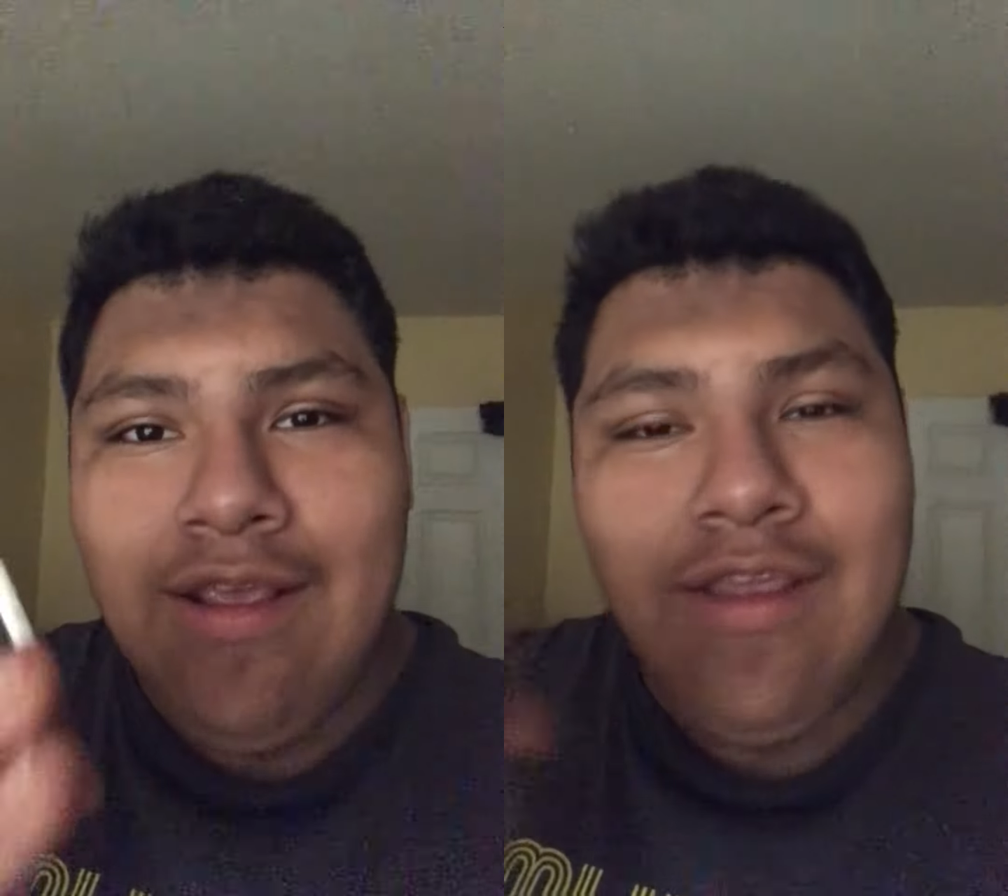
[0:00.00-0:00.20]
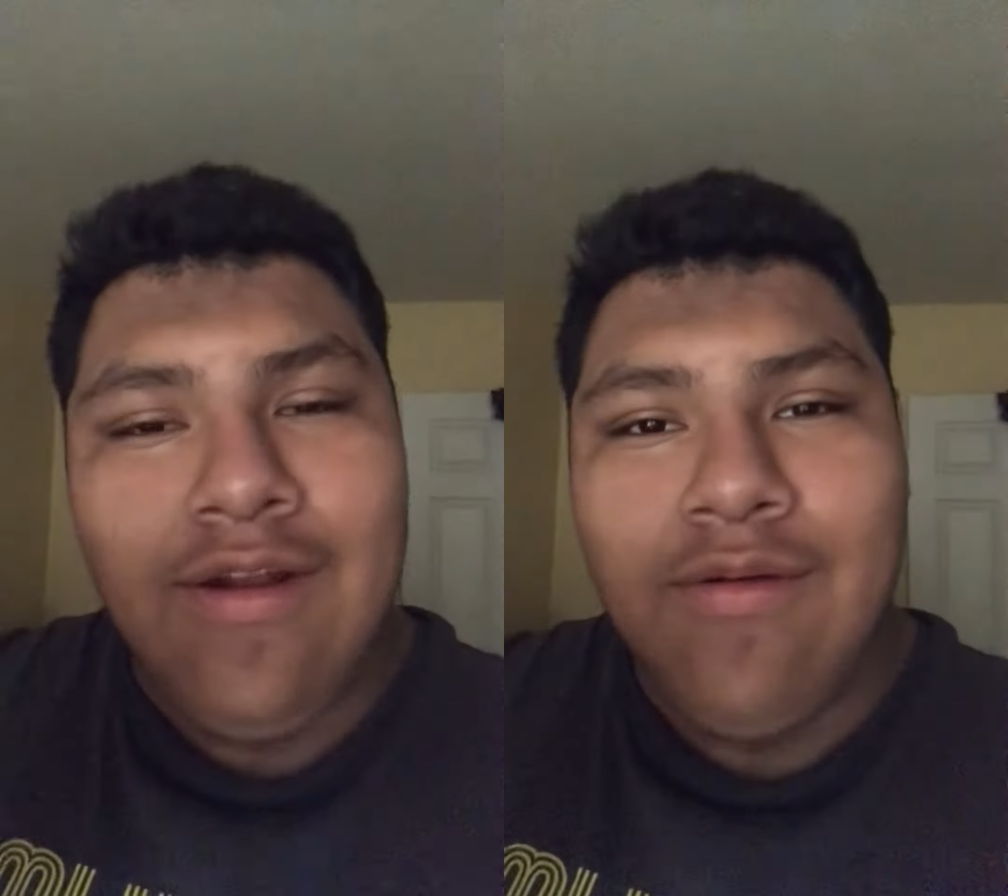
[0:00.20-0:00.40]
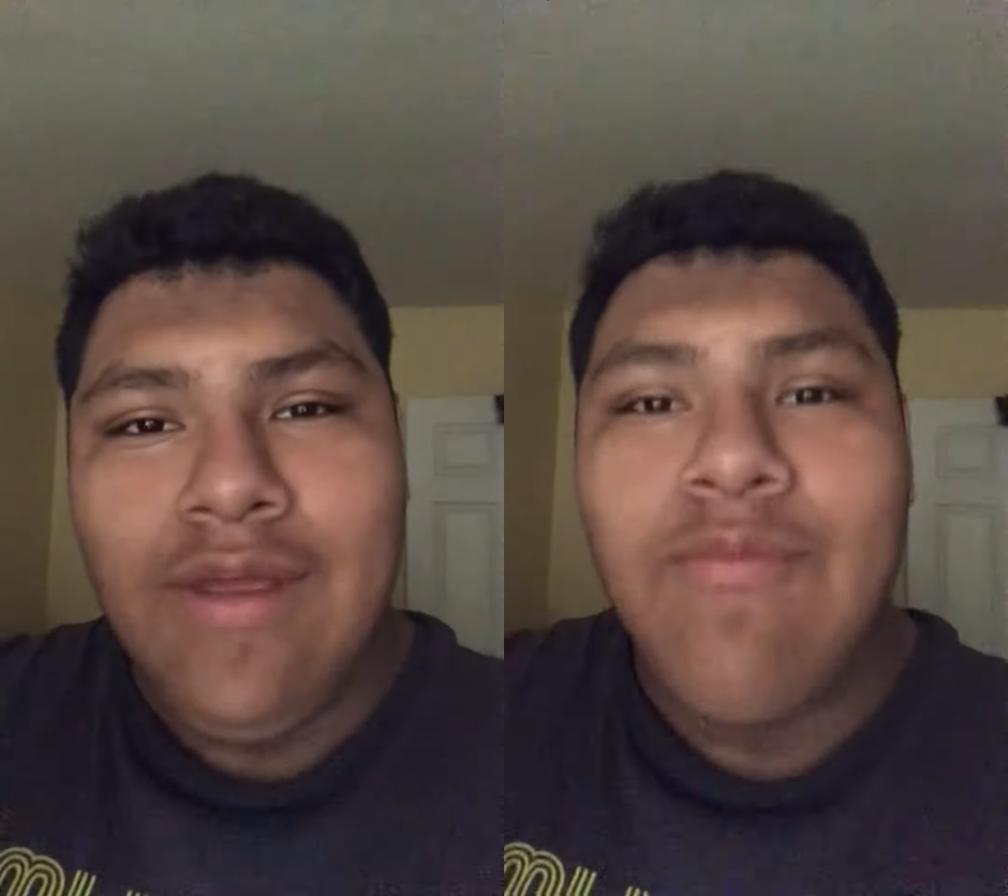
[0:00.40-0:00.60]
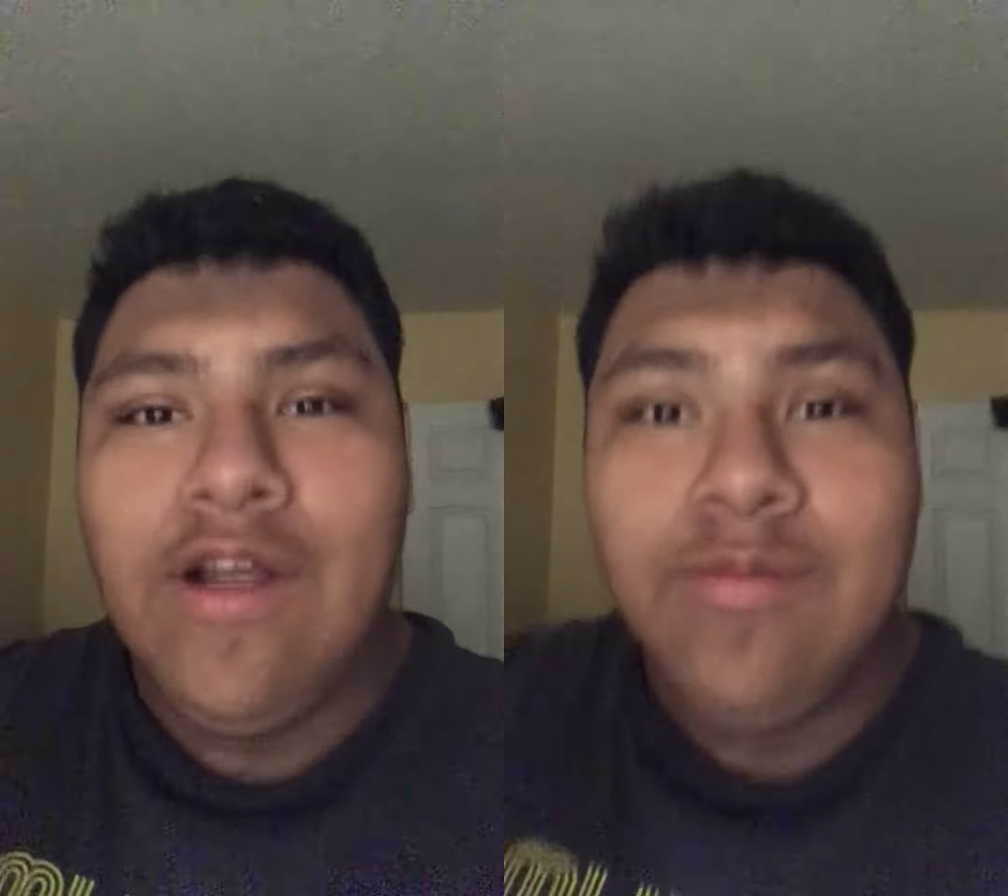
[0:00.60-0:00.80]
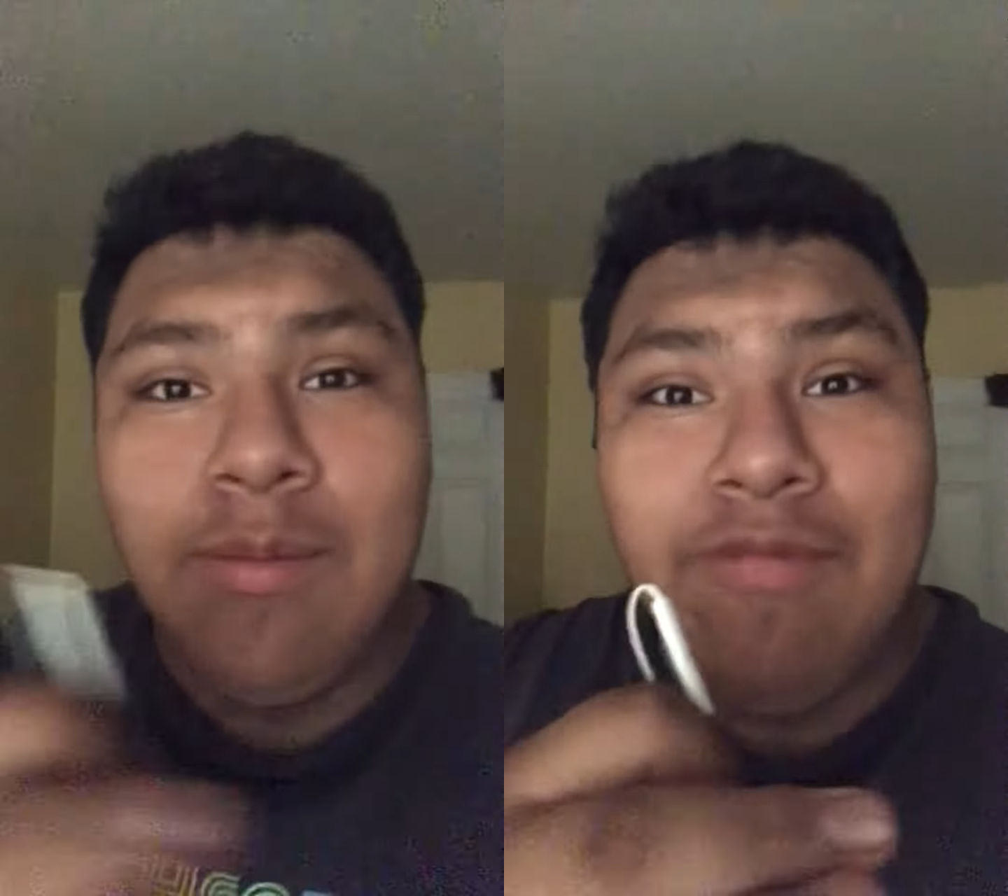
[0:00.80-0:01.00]
you know, can
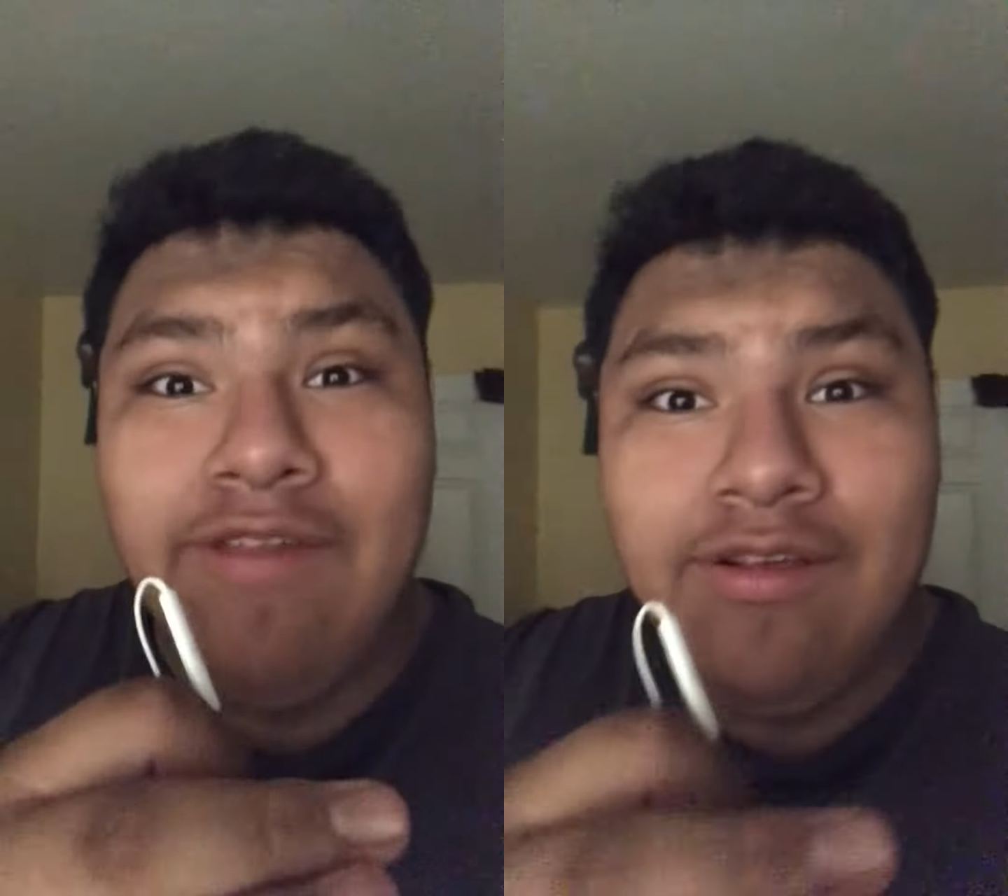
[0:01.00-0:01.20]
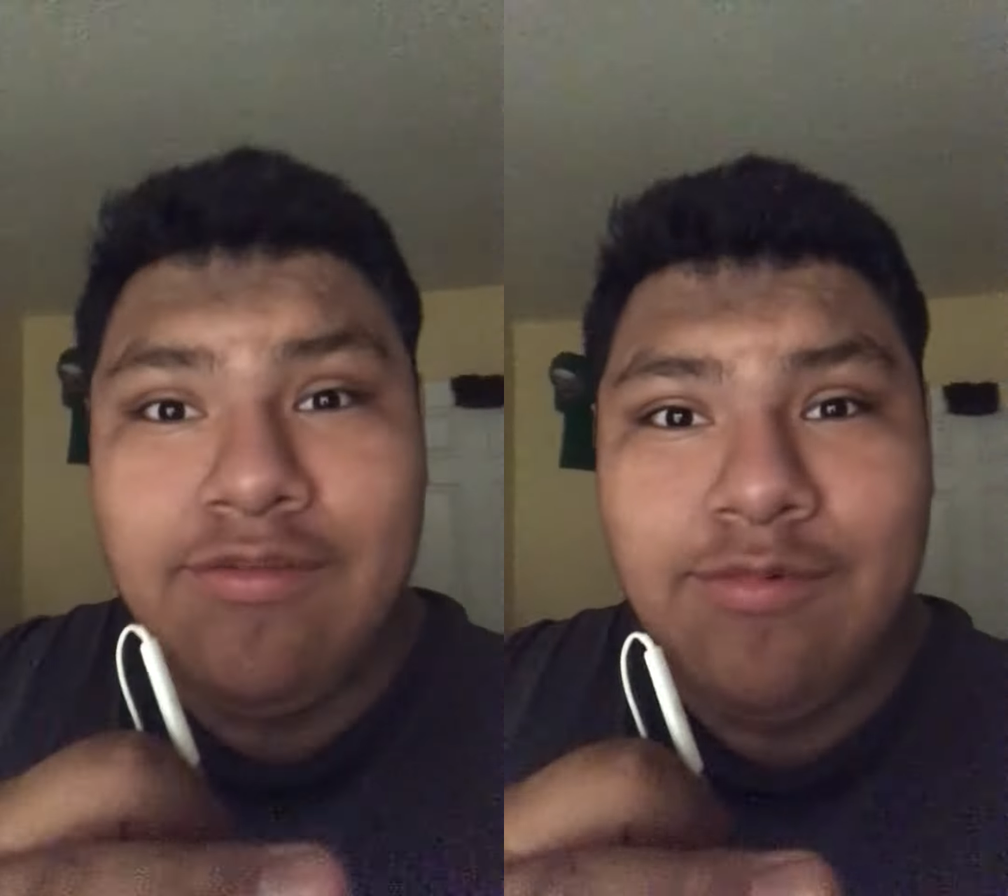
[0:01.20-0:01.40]
watch my videos